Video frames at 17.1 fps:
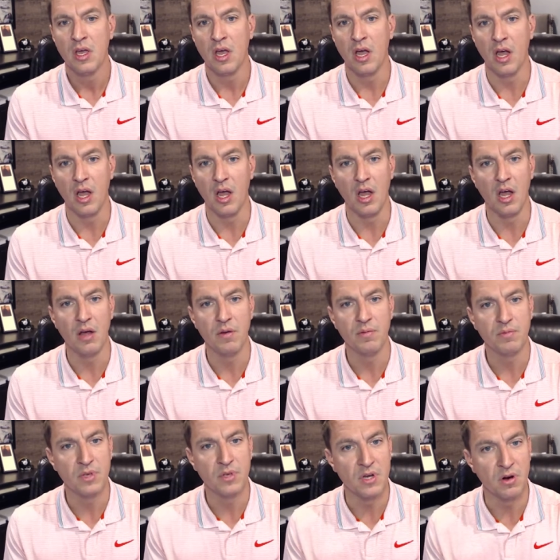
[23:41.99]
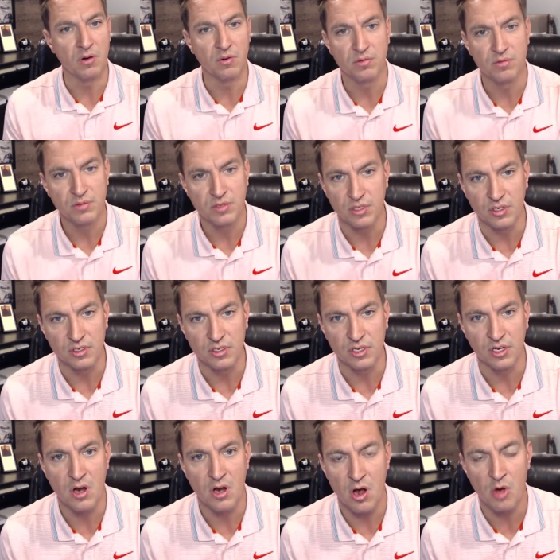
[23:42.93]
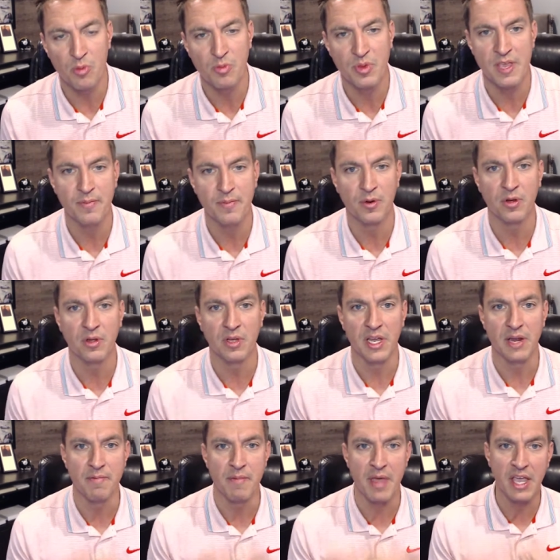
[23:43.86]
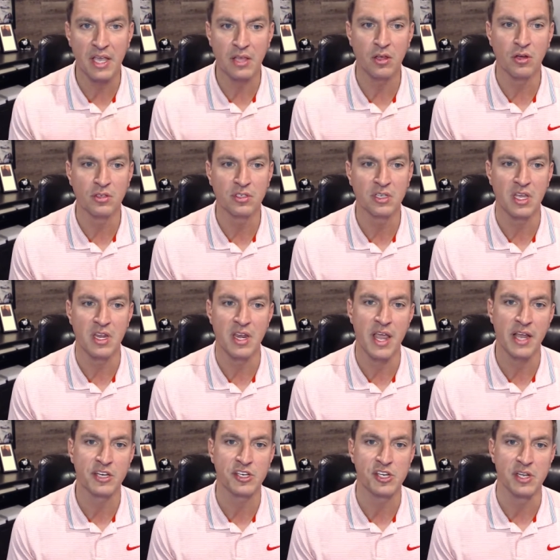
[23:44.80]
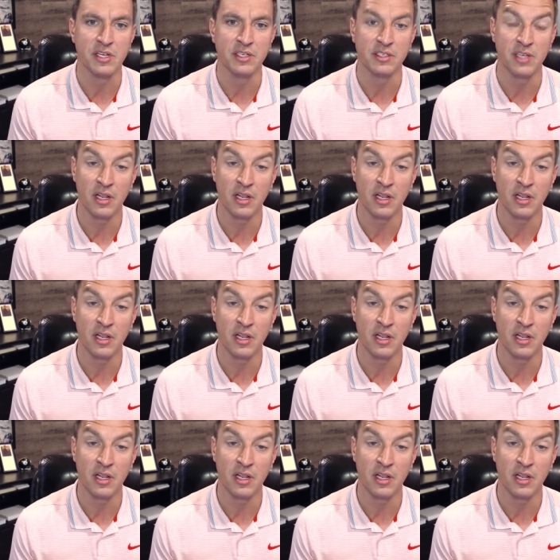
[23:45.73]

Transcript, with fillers: uh, you know, to, to call people and make those connections.